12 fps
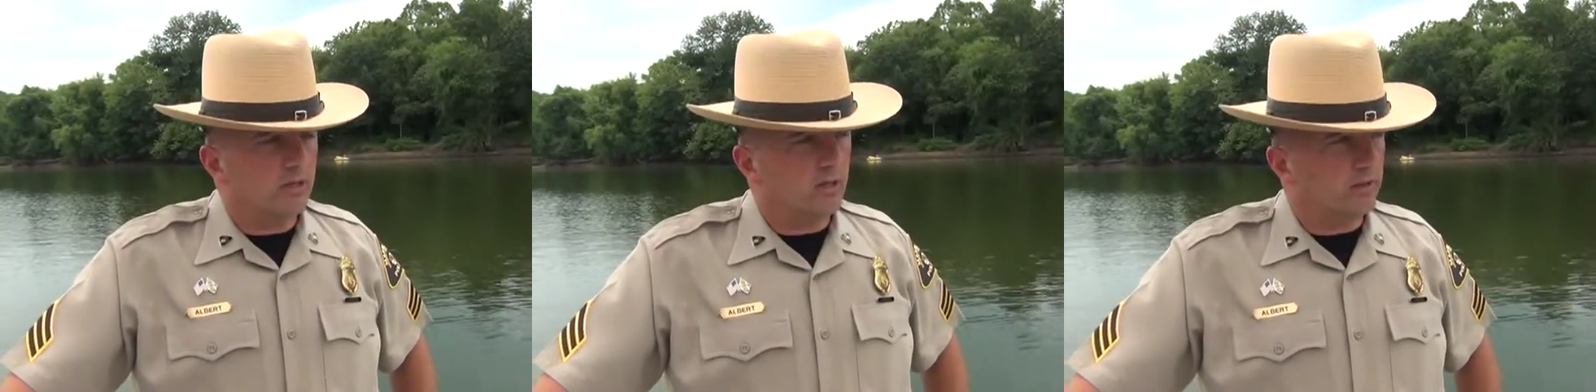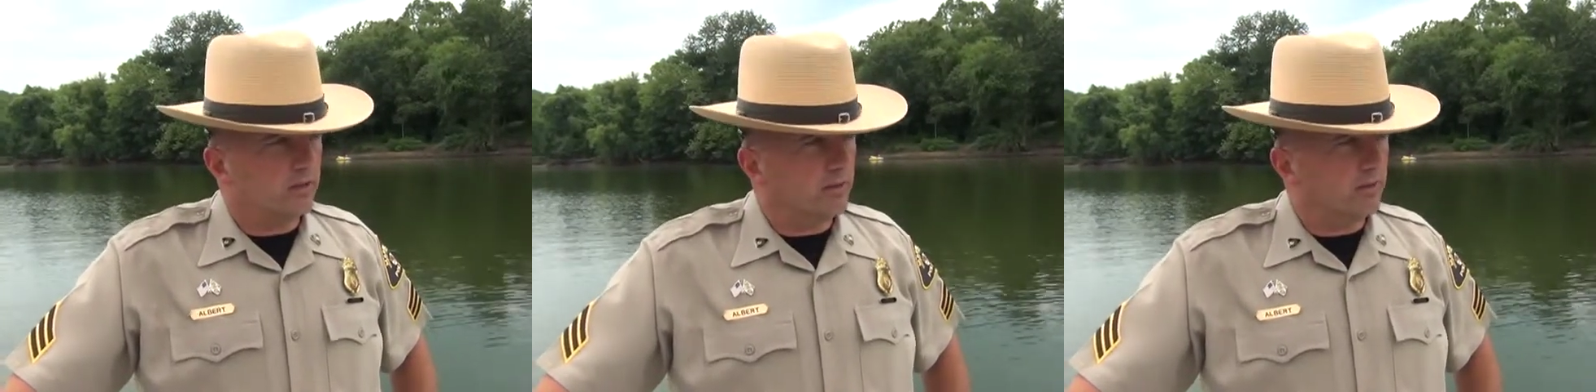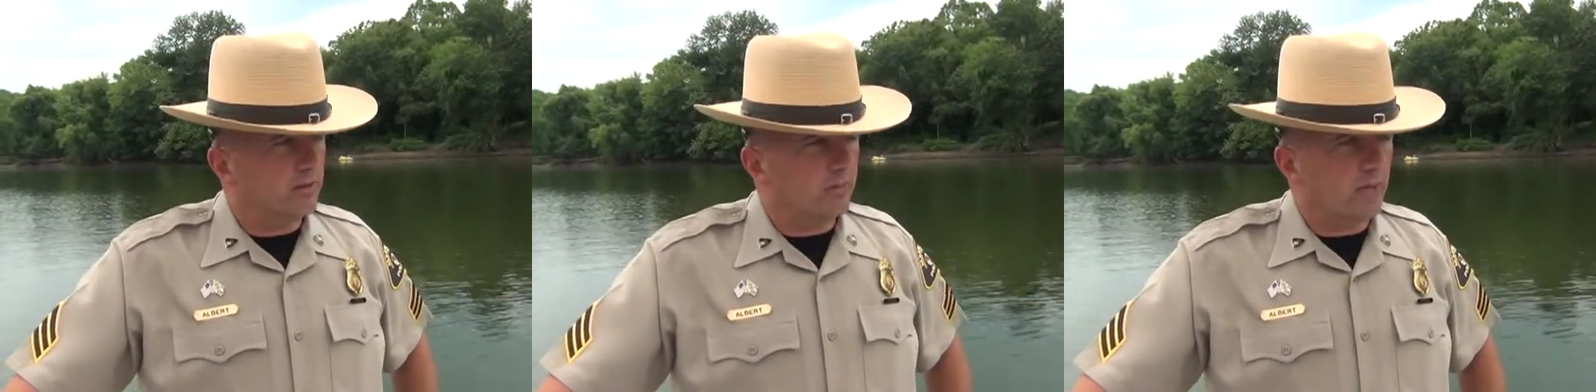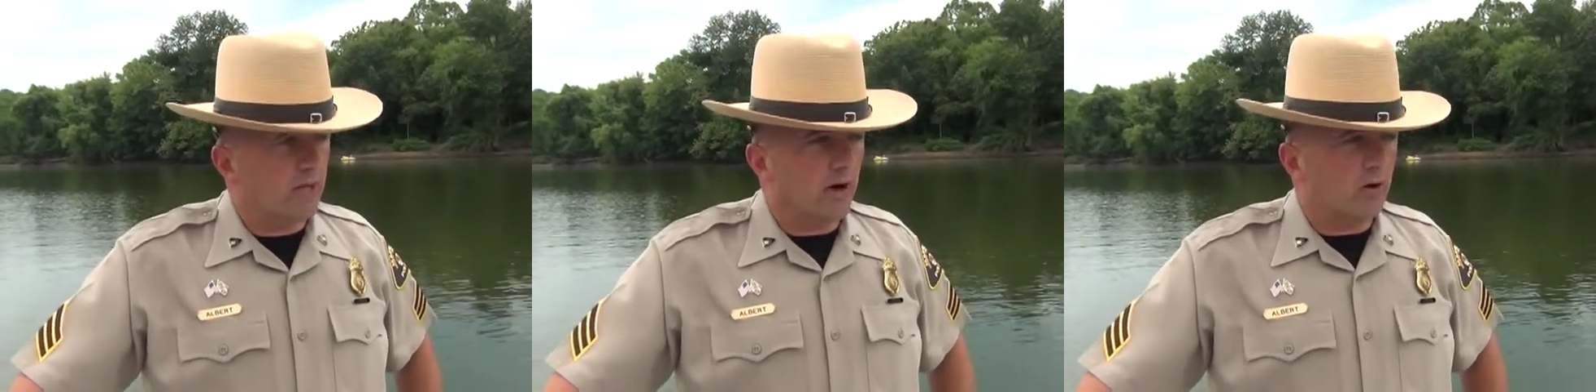Uh,
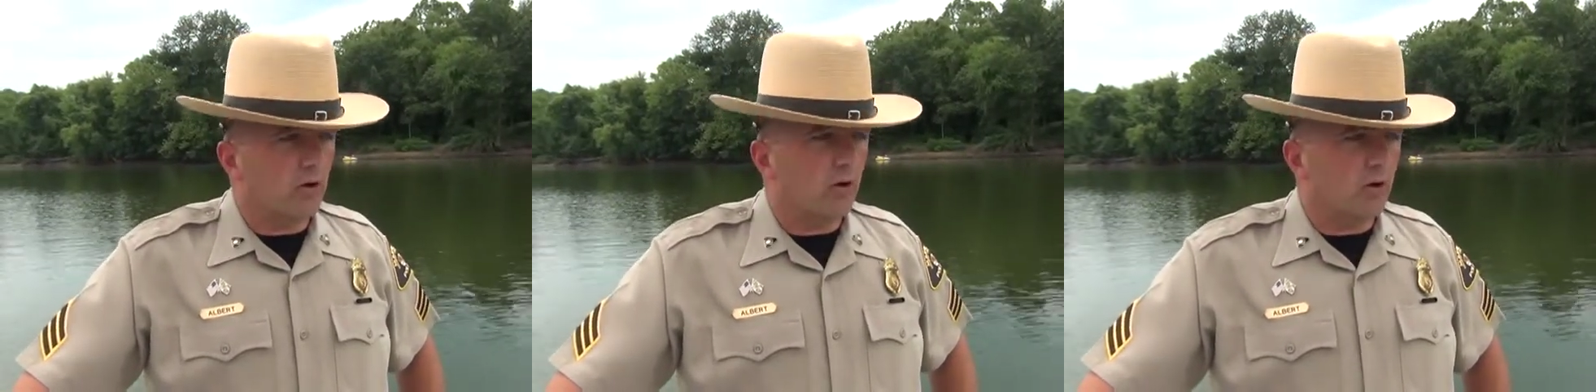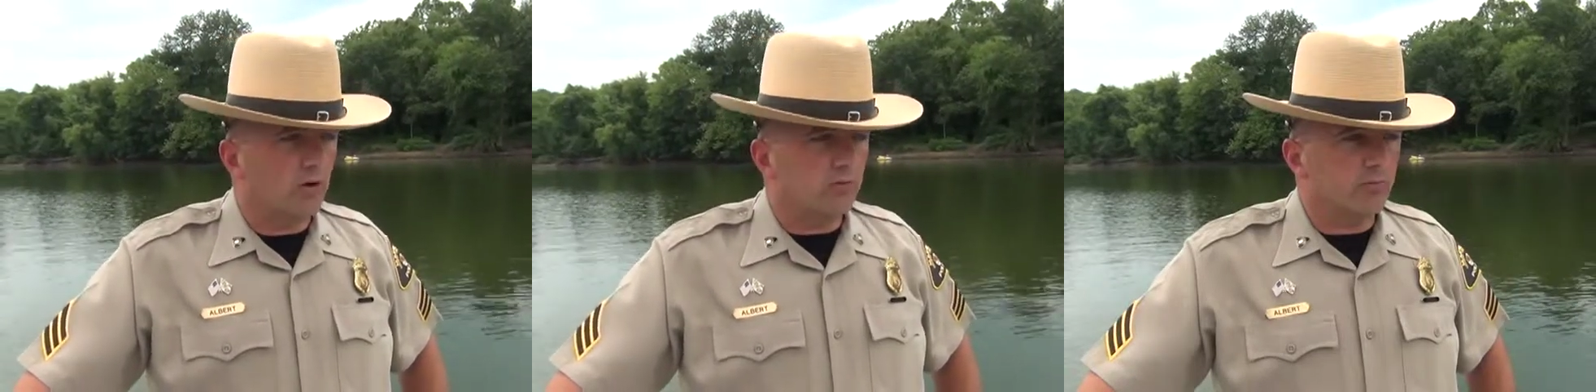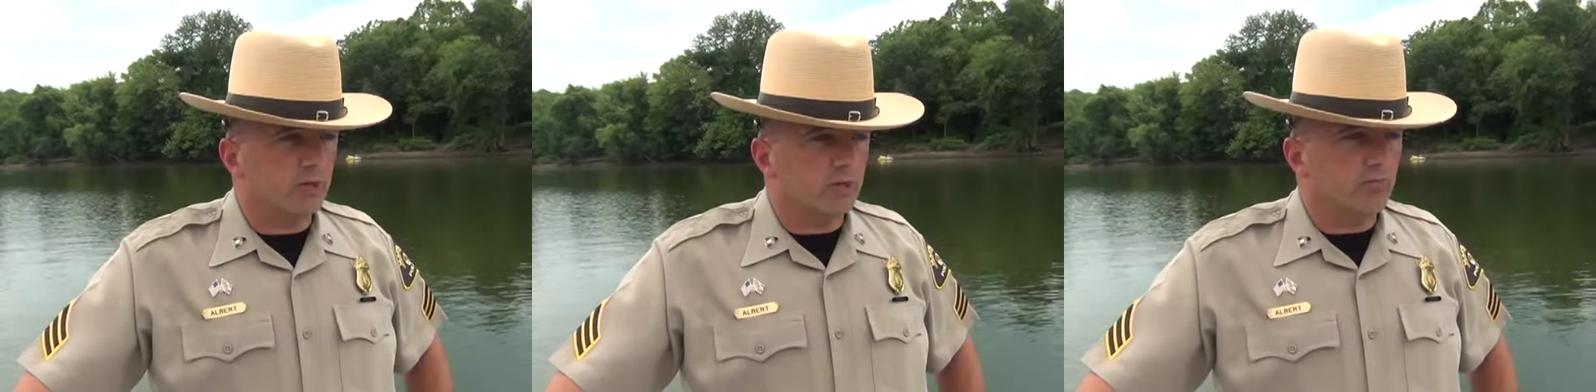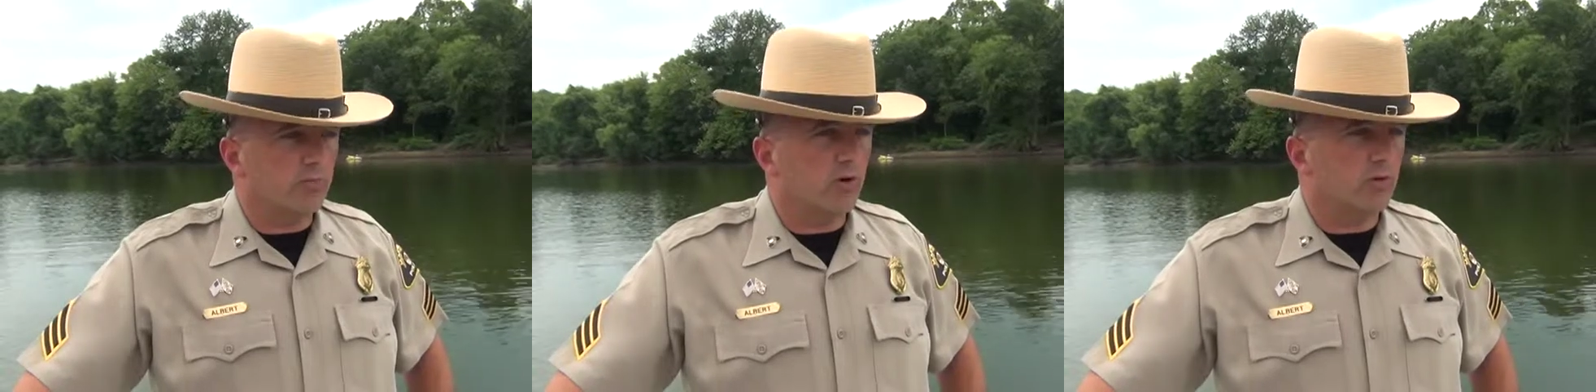alcohol has
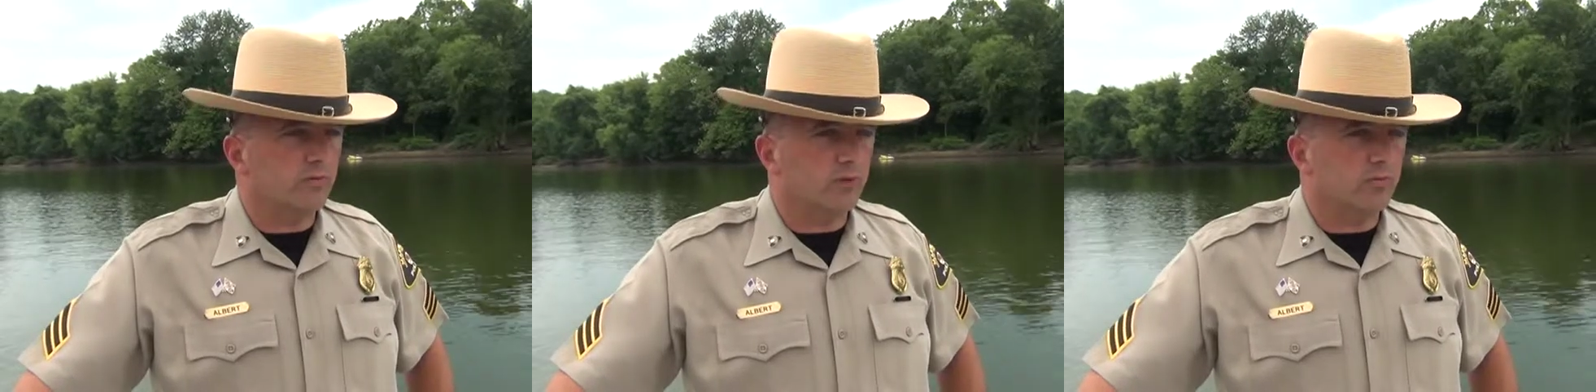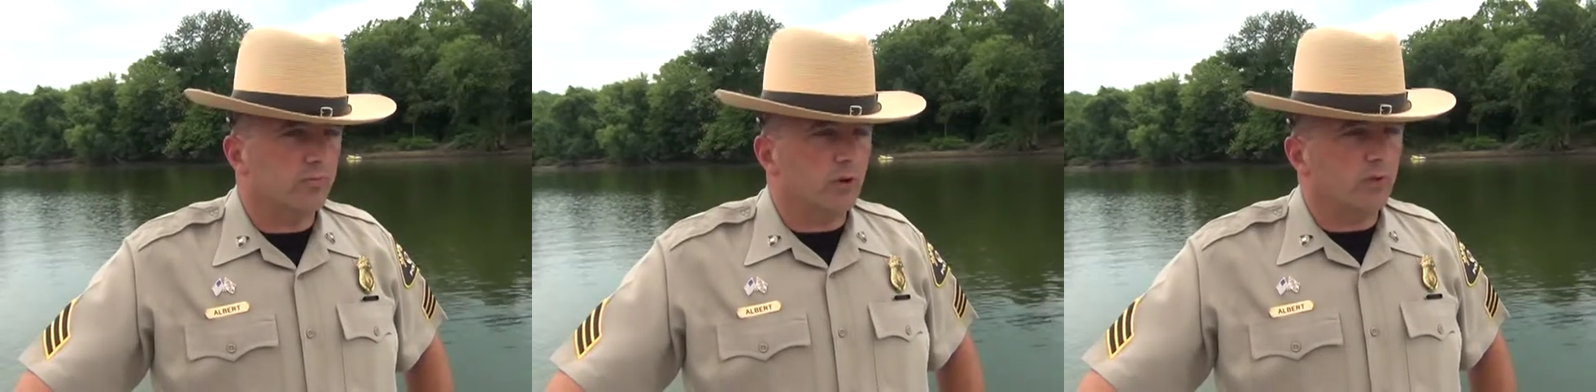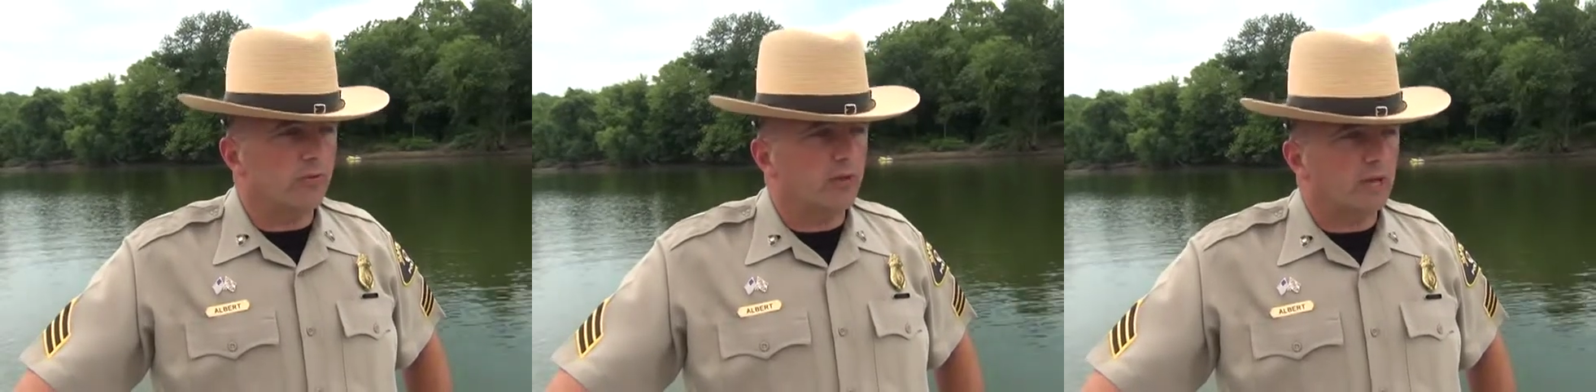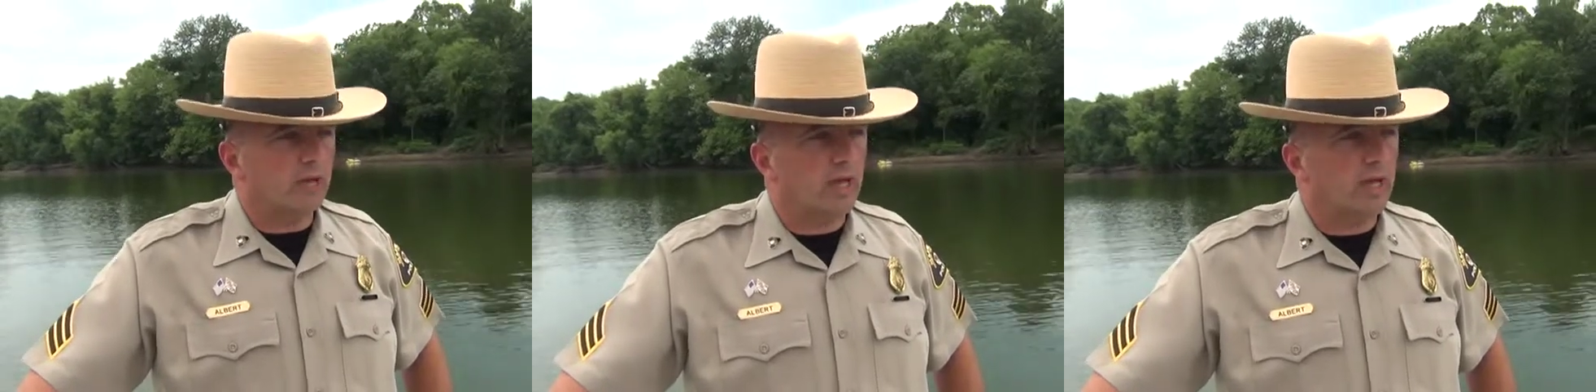been involved in
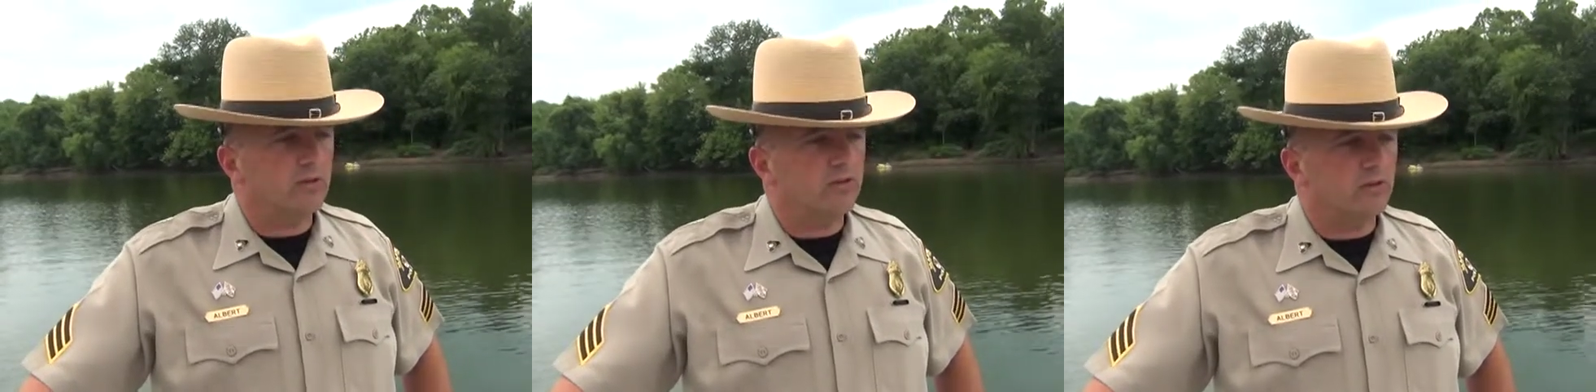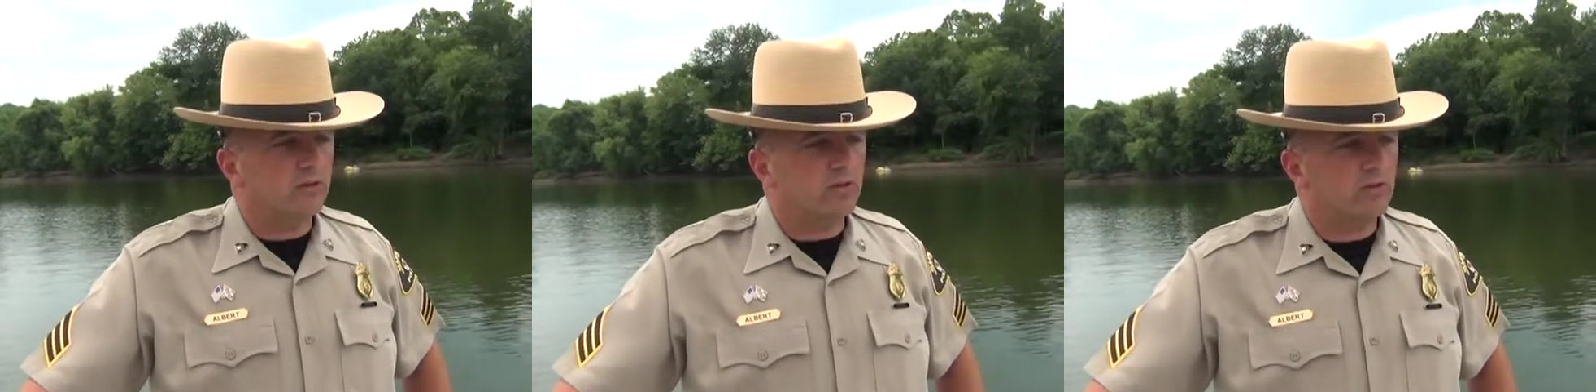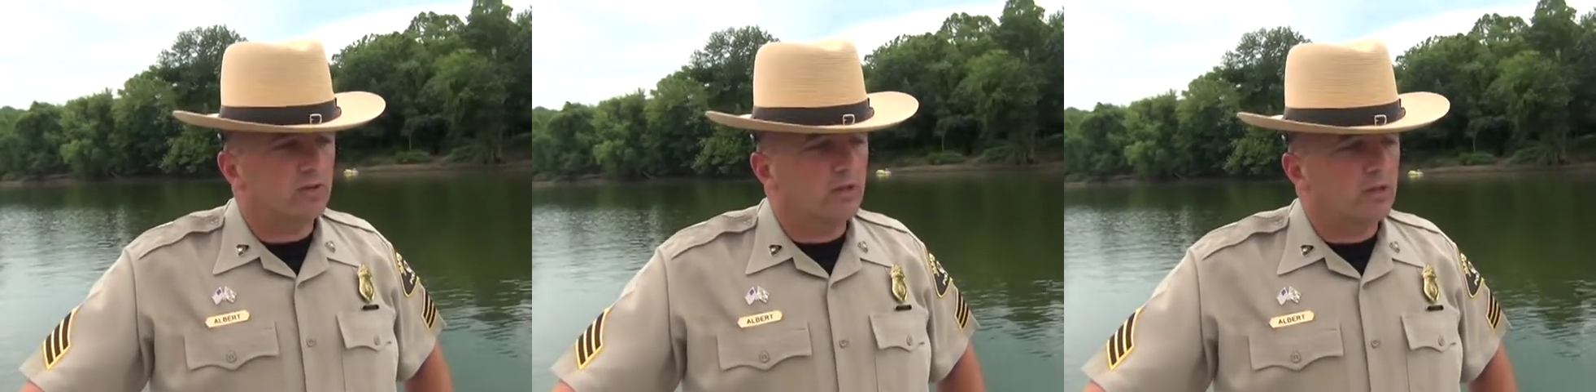both uh, cases